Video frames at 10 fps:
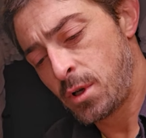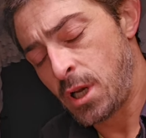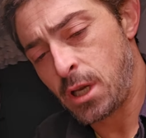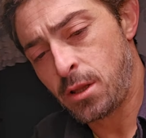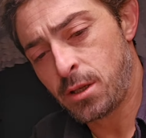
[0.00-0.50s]

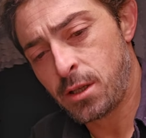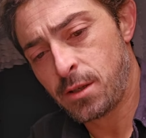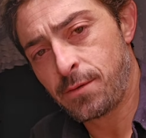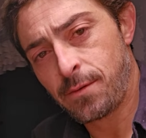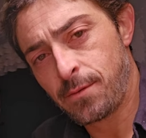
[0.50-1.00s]
and this
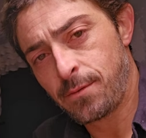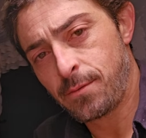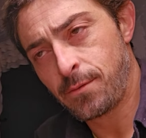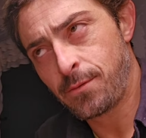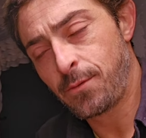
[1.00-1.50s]
is
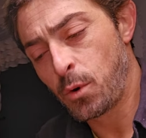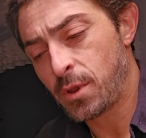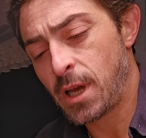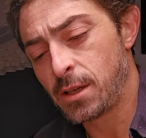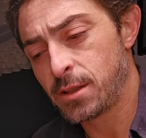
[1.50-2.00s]

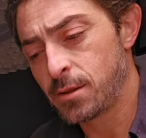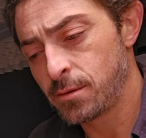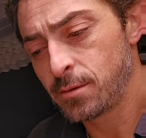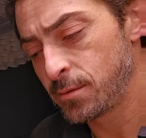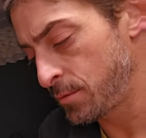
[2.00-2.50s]
4,000.
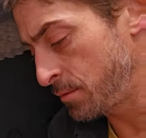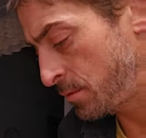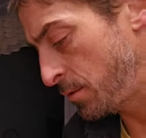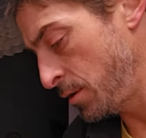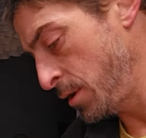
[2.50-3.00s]

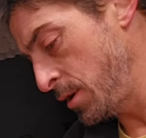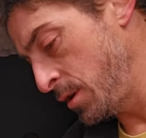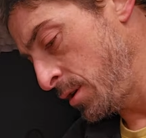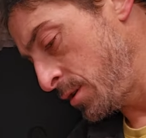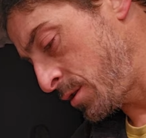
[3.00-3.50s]

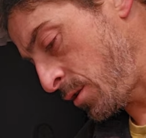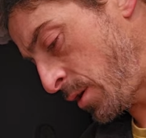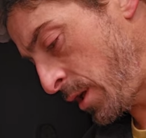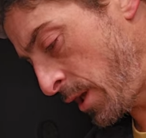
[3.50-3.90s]
So I